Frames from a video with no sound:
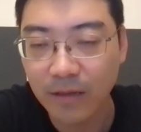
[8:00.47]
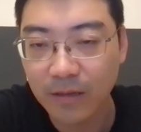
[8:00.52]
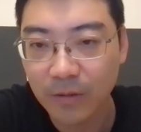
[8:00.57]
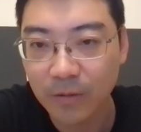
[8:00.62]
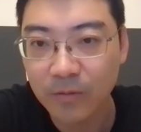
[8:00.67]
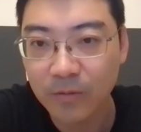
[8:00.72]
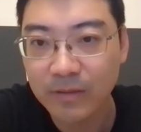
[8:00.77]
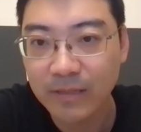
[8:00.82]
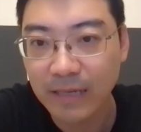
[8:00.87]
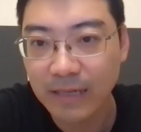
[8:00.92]

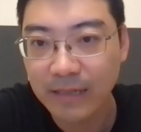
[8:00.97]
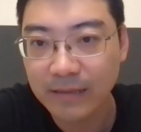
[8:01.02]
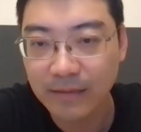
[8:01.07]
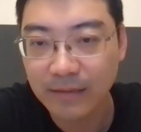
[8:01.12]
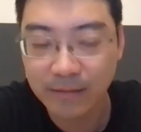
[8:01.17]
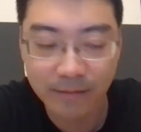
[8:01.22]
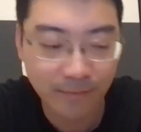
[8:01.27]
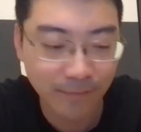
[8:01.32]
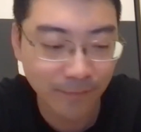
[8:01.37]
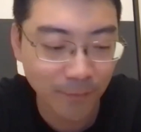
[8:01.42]
use
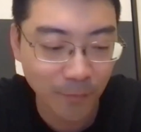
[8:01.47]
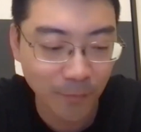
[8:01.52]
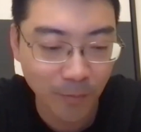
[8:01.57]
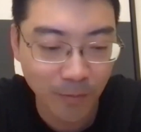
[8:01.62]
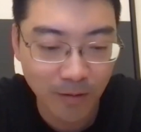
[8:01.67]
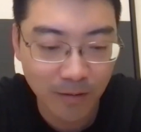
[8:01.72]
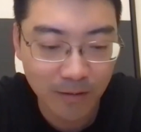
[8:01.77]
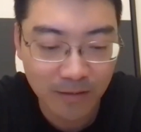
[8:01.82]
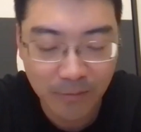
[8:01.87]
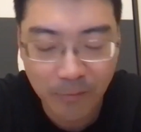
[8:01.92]
cases
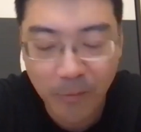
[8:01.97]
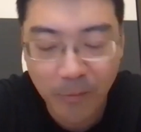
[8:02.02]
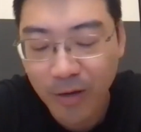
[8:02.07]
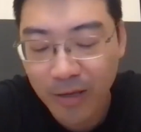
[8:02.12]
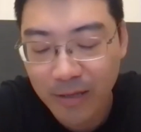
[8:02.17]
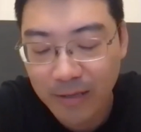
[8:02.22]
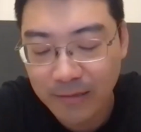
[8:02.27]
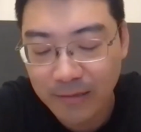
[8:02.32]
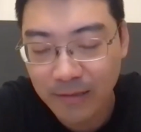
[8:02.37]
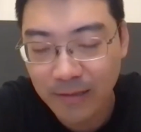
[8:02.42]
for
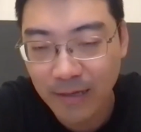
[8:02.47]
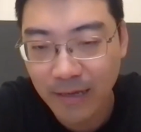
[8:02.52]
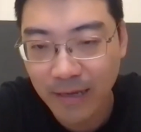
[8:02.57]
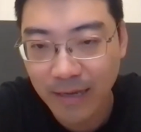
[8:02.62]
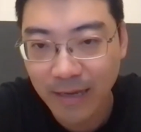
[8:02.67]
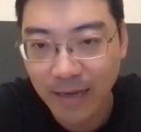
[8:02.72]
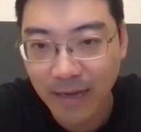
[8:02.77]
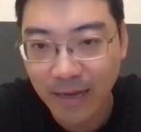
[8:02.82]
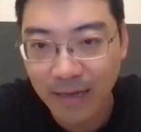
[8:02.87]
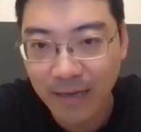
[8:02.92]
democratizing
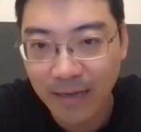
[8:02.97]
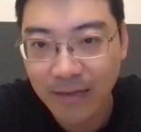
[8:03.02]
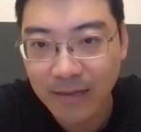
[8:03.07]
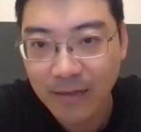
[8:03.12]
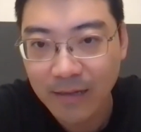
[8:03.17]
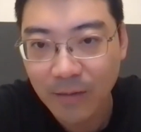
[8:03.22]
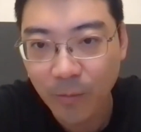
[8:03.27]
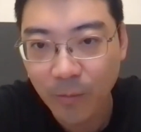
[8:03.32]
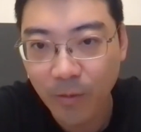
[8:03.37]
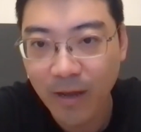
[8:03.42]
AI.
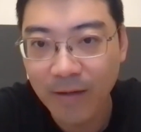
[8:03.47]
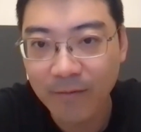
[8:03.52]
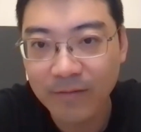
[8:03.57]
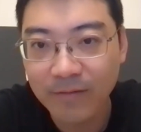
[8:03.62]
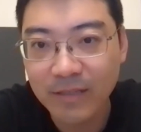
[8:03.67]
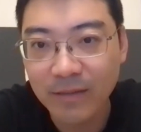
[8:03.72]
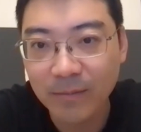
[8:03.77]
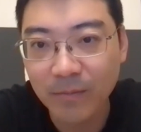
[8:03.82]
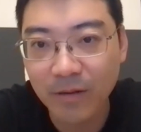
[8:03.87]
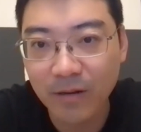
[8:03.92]
We have
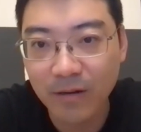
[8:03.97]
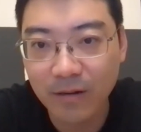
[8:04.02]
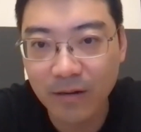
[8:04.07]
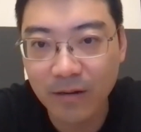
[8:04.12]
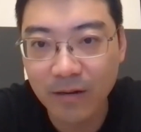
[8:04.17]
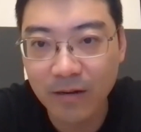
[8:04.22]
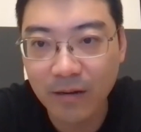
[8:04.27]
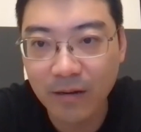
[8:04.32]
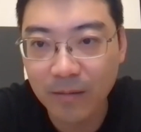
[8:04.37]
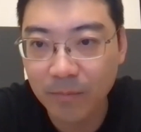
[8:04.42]

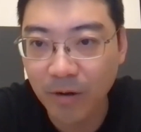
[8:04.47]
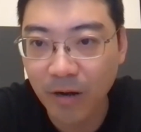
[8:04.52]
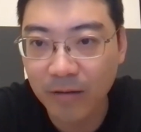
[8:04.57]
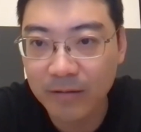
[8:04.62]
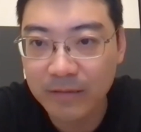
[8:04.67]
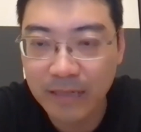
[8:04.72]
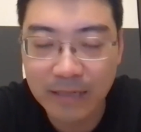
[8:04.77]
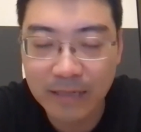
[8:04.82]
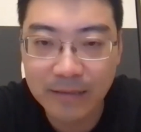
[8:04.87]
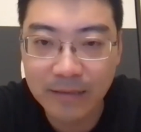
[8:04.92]
similar
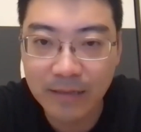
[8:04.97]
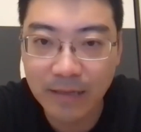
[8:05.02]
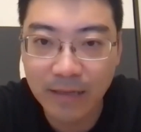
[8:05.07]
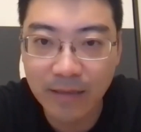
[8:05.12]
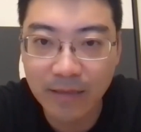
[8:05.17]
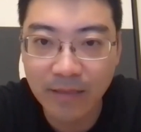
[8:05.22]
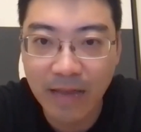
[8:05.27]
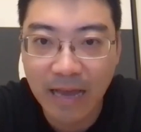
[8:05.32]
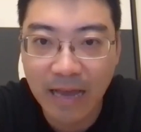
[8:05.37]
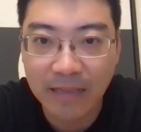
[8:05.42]
projects
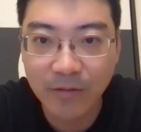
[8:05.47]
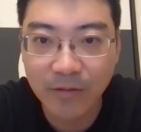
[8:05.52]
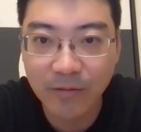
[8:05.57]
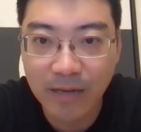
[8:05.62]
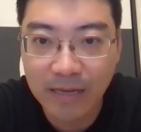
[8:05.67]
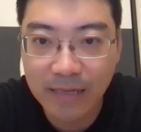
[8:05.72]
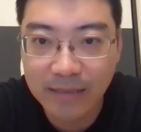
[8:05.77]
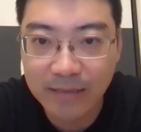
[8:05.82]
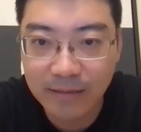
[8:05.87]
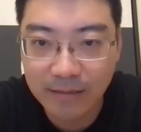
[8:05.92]
in the
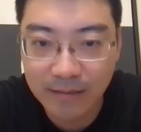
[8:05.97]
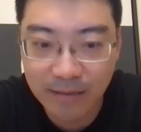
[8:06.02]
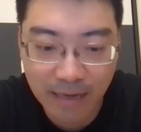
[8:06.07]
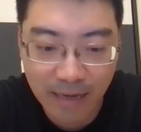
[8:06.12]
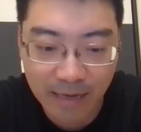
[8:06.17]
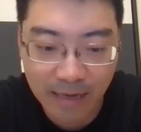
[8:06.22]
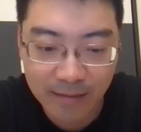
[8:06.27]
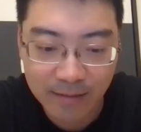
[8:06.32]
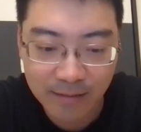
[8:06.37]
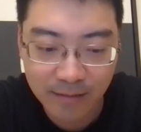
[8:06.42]
education
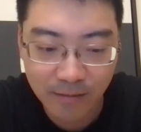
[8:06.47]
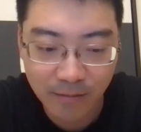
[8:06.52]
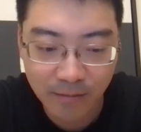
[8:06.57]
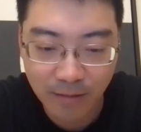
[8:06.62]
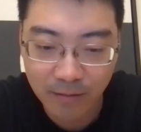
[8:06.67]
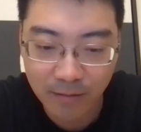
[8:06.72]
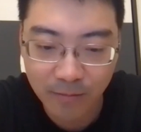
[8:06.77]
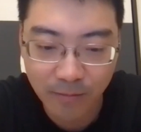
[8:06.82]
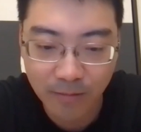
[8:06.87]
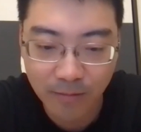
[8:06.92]
case,
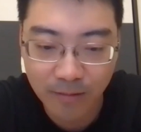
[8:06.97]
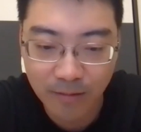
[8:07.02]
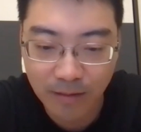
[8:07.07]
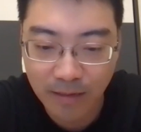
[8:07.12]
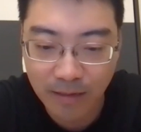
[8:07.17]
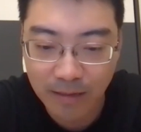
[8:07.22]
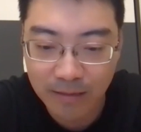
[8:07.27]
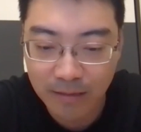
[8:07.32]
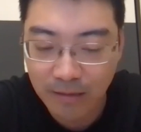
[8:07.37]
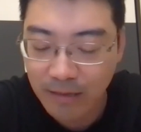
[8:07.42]
right?
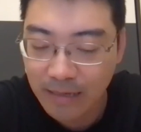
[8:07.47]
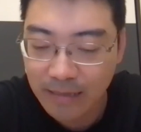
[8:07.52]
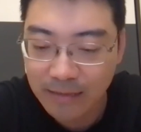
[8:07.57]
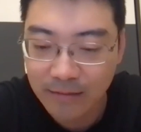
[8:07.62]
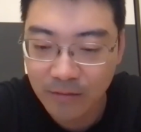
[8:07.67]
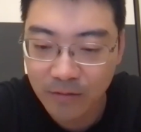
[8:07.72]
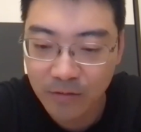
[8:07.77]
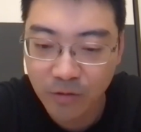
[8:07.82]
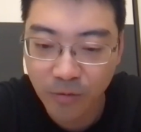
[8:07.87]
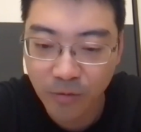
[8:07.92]

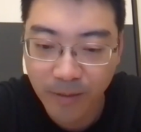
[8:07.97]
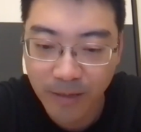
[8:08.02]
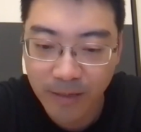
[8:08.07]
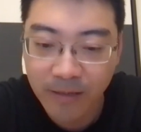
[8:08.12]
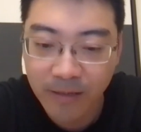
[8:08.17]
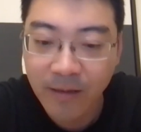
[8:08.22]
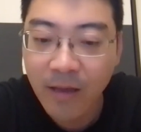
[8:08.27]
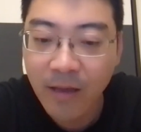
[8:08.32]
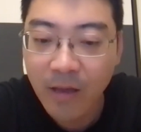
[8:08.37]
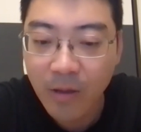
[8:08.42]
Education
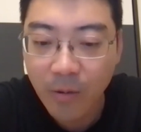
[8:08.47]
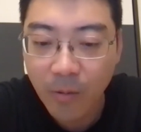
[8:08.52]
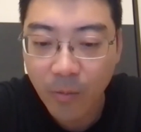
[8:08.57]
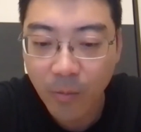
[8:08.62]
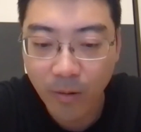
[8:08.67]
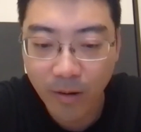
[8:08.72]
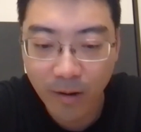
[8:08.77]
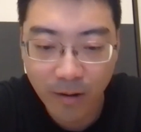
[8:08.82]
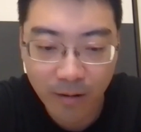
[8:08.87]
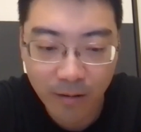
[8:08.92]
domain,
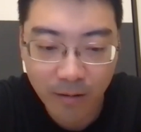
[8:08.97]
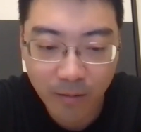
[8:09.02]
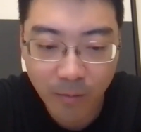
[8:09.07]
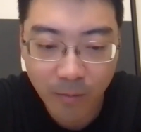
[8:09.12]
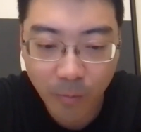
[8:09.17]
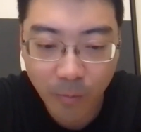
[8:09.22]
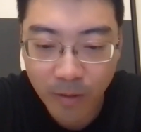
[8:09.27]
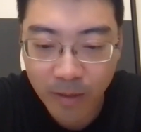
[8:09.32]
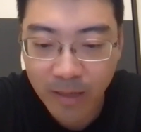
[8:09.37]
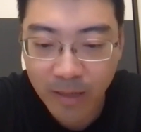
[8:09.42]
where
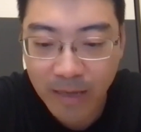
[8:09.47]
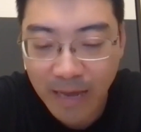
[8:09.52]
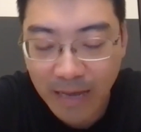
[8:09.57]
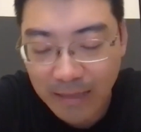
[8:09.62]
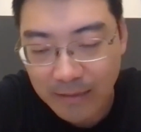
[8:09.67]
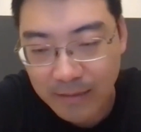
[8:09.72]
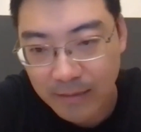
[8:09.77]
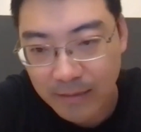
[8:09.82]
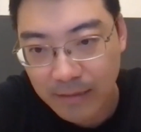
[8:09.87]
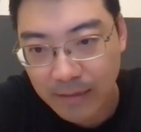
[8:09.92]
we
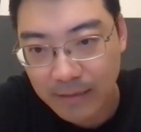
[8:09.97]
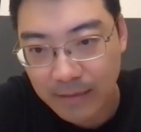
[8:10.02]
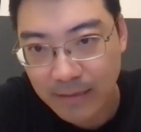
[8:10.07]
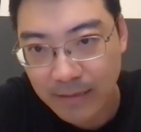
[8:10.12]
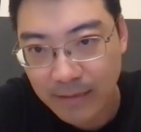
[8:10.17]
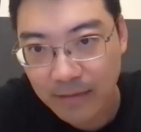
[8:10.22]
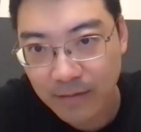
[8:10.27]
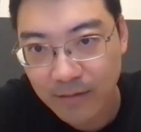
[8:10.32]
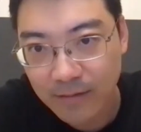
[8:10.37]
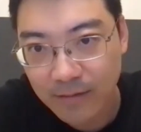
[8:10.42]
as
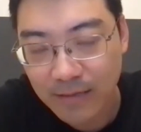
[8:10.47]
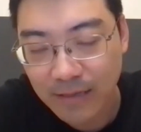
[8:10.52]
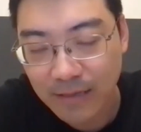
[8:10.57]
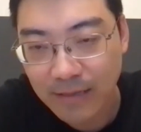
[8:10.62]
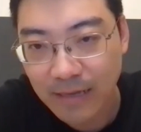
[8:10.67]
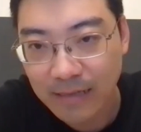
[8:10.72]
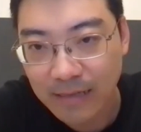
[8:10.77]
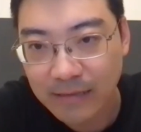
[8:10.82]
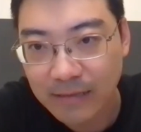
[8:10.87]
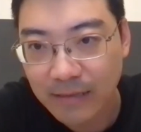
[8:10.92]
designers
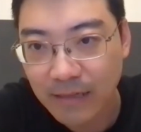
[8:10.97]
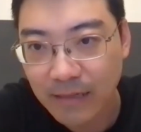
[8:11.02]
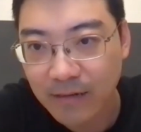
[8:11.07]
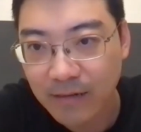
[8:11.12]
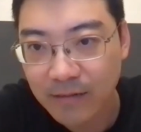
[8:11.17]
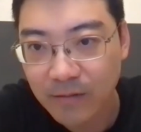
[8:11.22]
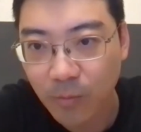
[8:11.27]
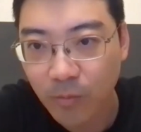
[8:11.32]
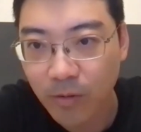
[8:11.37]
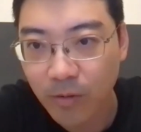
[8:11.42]
and
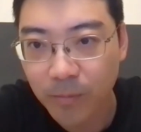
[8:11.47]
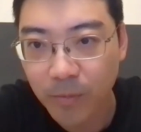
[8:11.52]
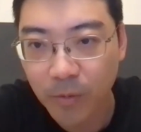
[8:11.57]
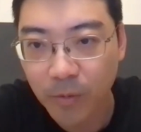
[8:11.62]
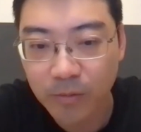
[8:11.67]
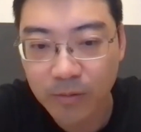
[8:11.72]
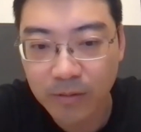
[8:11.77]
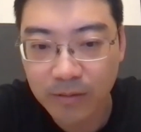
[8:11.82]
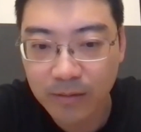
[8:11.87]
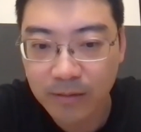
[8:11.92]
engineers, we
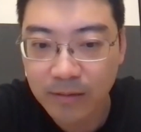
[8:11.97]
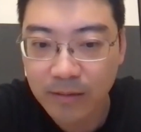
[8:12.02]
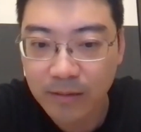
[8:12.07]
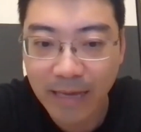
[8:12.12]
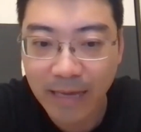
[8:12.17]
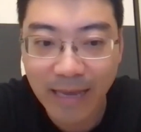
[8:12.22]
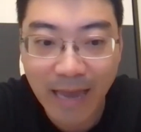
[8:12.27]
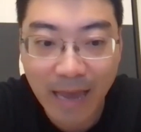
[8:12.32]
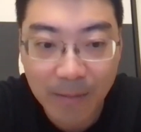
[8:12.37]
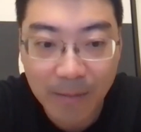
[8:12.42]
build an
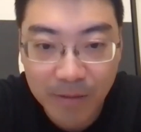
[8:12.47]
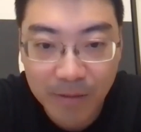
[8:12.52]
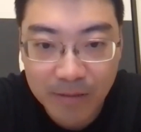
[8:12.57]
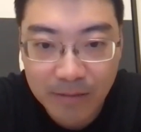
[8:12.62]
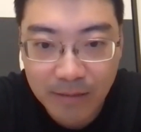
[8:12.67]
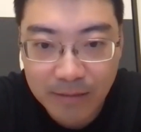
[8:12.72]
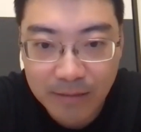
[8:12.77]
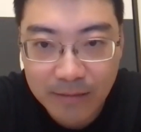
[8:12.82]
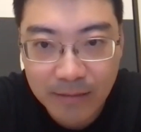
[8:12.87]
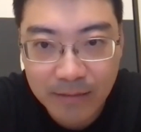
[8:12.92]

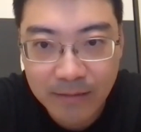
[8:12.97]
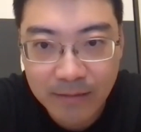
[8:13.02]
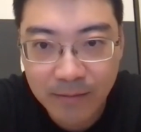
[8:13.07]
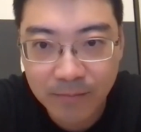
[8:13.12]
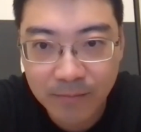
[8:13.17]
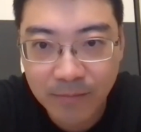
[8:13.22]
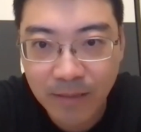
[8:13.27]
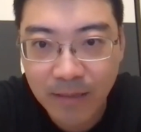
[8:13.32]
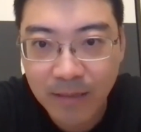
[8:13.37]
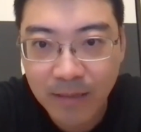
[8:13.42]
AI-based system